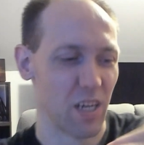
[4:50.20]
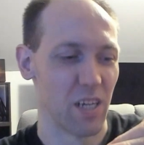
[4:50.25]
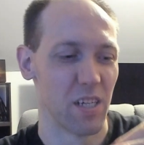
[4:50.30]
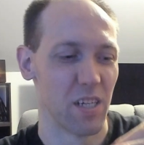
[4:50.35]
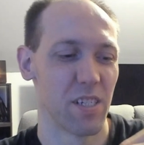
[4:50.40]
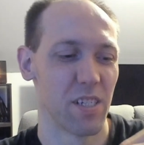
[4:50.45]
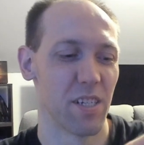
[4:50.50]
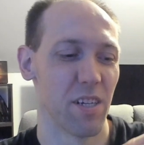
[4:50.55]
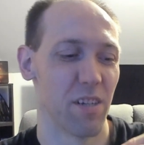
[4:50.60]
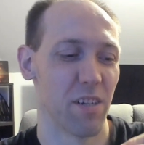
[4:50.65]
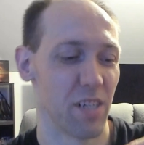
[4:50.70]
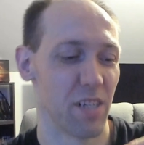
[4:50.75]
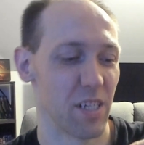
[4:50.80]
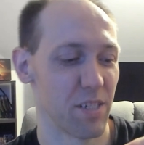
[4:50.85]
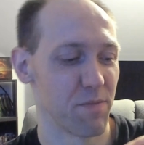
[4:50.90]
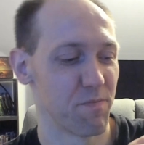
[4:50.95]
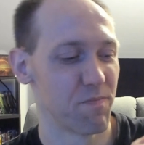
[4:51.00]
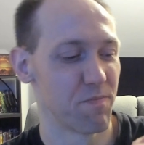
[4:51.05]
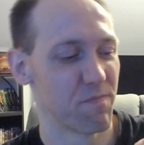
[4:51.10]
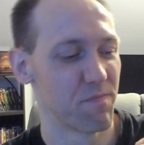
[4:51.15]
sorry,
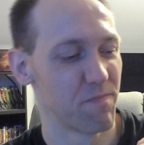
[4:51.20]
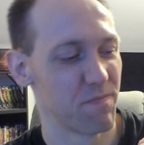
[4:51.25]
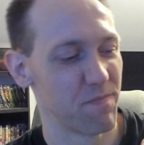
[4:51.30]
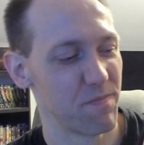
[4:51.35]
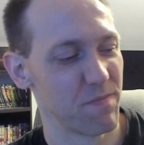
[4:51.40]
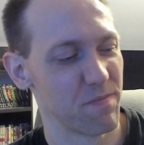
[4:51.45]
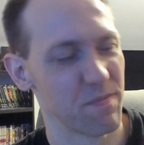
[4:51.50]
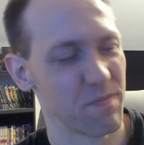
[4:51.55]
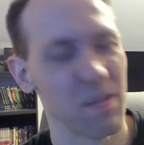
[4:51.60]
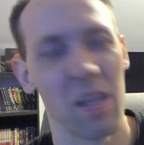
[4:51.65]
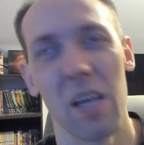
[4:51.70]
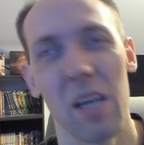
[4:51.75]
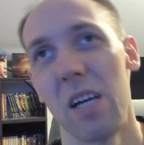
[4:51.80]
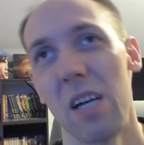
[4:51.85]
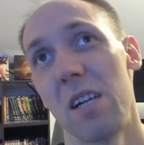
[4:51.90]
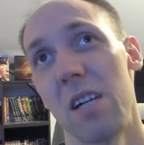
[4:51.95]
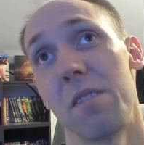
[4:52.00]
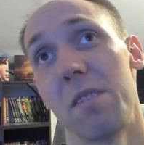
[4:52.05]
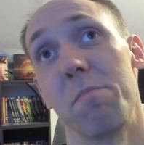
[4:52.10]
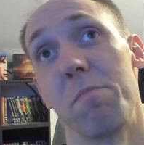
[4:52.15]

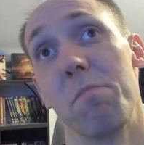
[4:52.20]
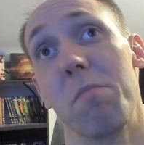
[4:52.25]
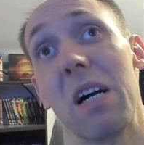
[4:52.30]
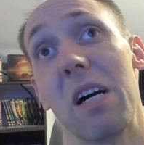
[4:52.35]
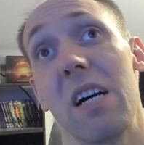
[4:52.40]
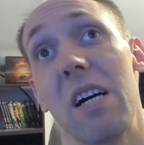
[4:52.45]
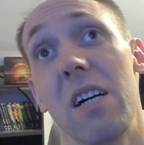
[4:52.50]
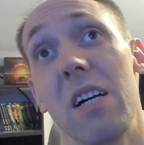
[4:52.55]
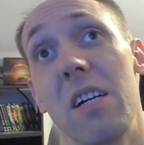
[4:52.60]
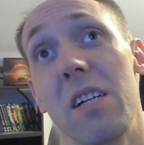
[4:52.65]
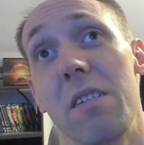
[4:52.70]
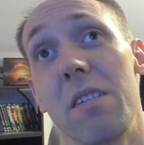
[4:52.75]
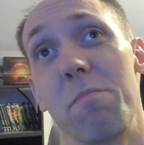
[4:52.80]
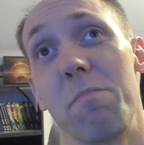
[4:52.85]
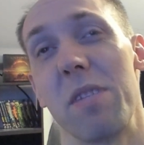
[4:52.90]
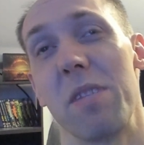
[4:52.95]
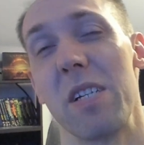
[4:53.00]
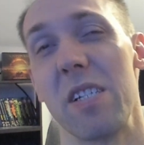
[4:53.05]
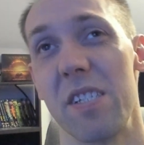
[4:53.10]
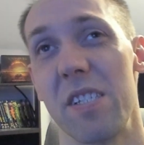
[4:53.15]
my
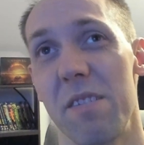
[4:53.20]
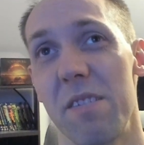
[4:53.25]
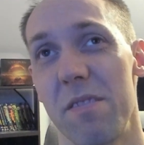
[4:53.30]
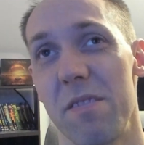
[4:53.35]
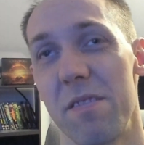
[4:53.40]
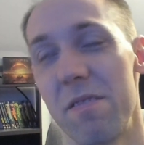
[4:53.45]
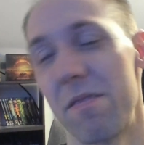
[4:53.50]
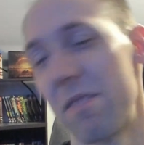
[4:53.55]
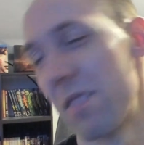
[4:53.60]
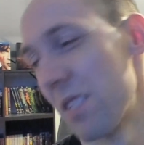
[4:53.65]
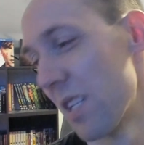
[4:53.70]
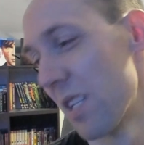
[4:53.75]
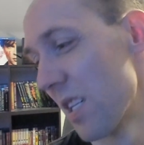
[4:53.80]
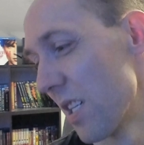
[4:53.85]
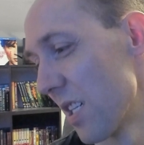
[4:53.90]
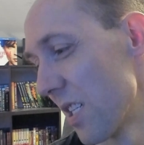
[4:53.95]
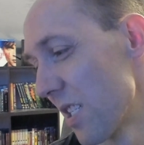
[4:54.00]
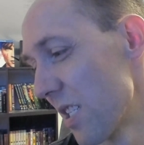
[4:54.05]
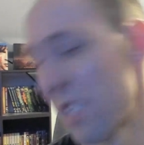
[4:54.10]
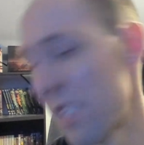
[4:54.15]

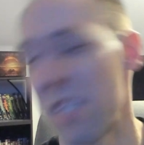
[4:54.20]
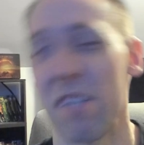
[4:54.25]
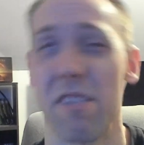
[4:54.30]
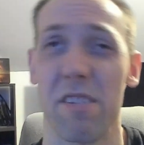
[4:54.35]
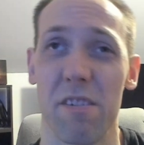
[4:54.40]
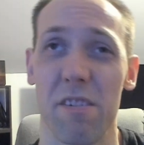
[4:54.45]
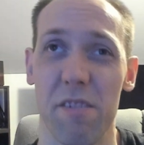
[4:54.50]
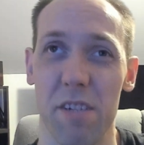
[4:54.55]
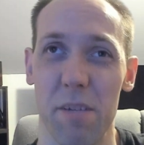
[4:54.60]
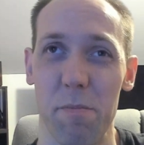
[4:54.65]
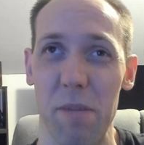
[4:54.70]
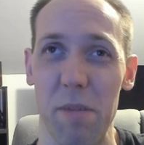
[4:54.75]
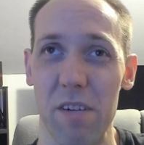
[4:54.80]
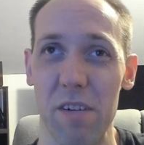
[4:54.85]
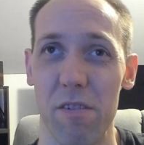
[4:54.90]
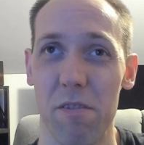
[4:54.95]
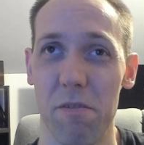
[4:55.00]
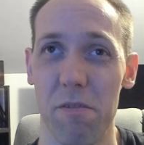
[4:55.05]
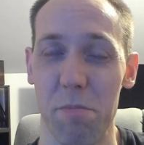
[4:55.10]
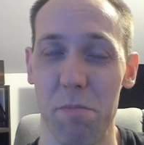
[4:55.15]
still using my
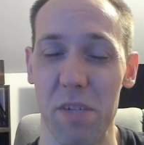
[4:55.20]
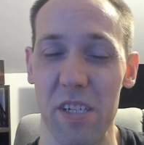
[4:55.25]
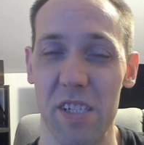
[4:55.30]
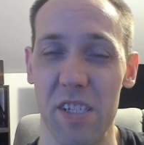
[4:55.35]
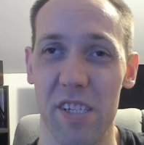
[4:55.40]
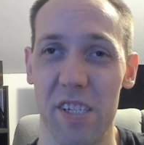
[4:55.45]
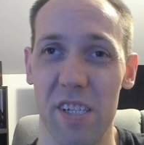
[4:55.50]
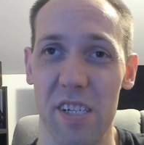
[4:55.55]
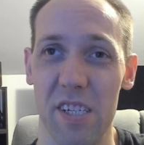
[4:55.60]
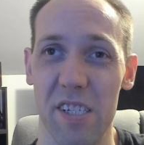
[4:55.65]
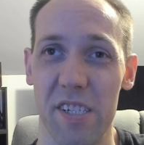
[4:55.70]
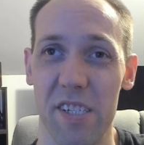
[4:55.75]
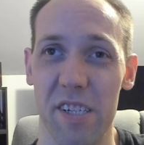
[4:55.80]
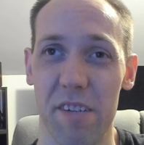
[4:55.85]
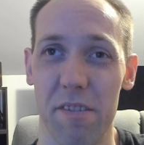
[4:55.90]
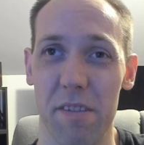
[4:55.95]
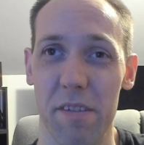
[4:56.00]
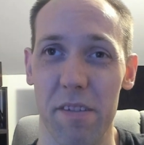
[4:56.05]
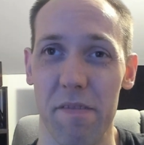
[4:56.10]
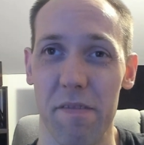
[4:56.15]
old PC, so
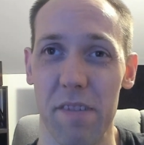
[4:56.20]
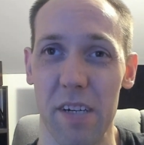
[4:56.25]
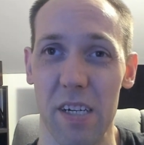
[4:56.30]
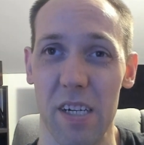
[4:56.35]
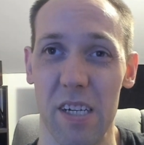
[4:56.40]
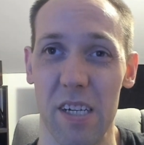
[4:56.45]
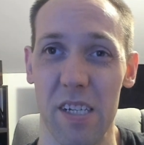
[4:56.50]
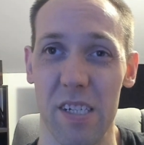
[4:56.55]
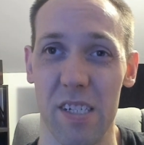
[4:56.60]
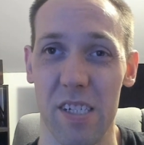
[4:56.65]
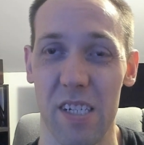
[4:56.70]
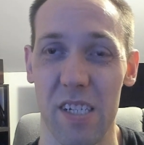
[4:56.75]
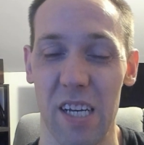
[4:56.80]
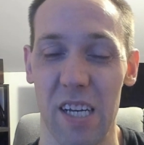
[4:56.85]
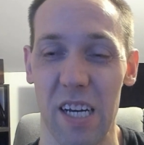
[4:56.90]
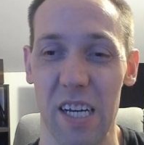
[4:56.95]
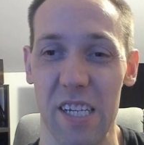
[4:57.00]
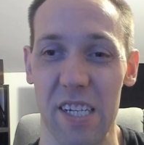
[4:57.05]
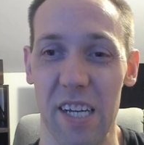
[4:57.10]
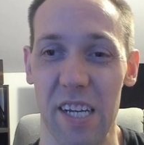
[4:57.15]
the fan
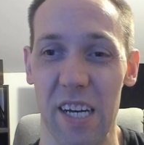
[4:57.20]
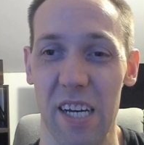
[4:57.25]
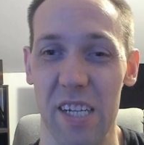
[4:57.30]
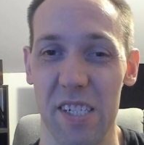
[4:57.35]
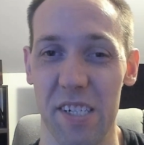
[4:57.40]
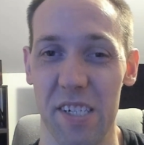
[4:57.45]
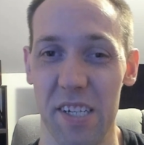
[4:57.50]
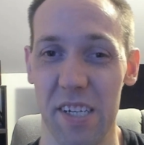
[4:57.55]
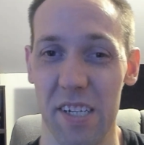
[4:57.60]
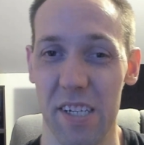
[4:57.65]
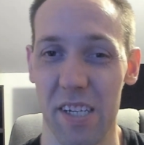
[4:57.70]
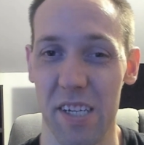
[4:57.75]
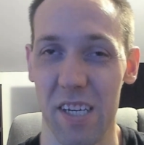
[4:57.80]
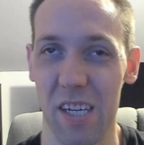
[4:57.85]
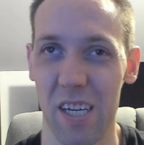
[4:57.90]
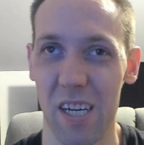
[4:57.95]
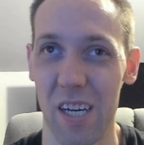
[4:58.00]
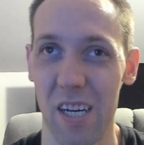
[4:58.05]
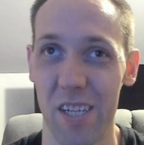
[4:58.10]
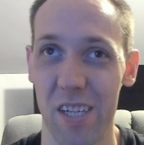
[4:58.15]
kind of has a
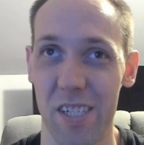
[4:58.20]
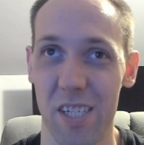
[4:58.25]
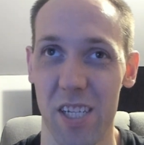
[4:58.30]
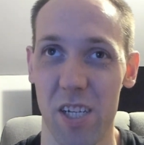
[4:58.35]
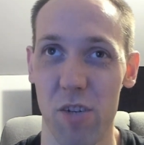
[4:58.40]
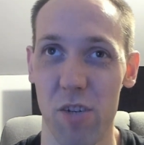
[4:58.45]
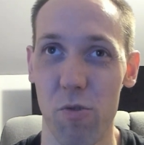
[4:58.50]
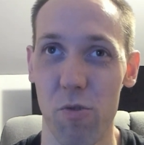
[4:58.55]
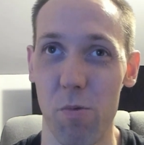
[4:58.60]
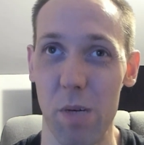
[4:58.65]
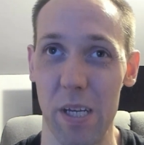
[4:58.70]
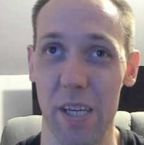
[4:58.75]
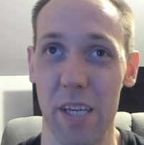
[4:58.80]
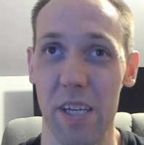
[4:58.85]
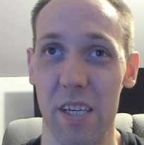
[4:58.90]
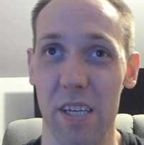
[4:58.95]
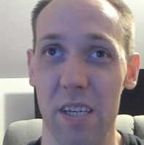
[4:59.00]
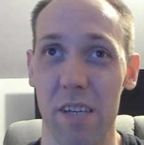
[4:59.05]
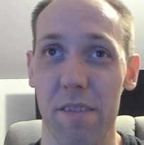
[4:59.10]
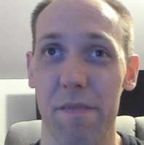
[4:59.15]

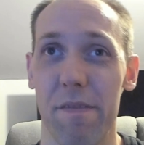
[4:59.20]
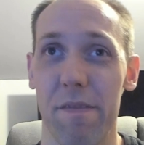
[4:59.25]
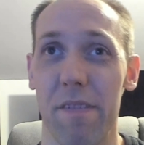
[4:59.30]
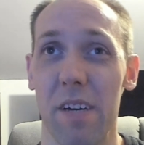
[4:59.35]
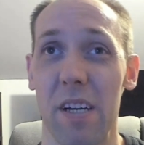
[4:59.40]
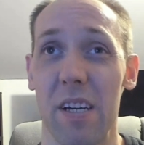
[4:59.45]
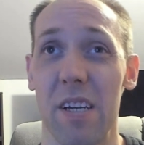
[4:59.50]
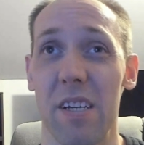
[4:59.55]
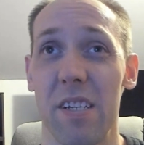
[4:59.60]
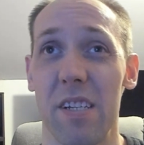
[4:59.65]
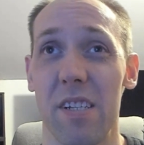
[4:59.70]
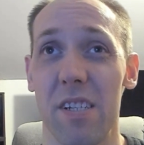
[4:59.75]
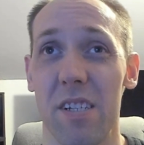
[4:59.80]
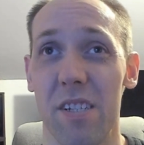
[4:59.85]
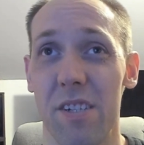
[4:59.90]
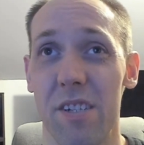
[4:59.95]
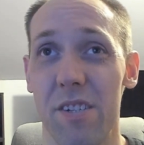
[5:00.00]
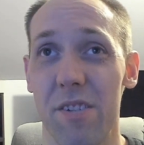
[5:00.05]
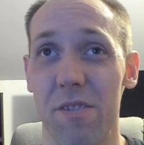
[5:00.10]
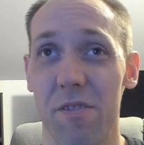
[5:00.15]
squeaky fan
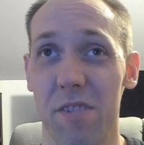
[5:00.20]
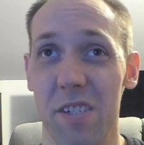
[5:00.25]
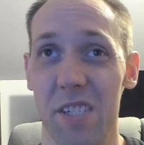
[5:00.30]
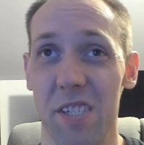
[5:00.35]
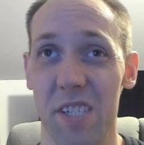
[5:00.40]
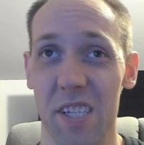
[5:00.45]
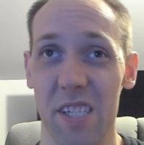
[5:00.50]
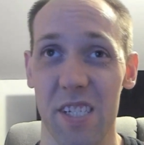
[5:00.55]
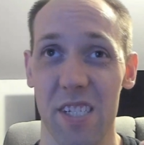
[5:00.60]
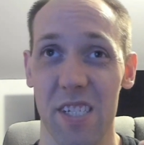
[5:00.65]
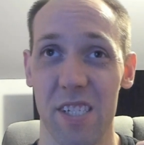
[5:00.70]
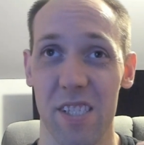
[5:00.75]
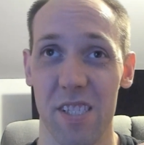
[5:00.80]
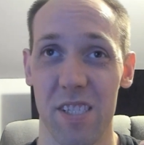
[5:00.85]
noise in it.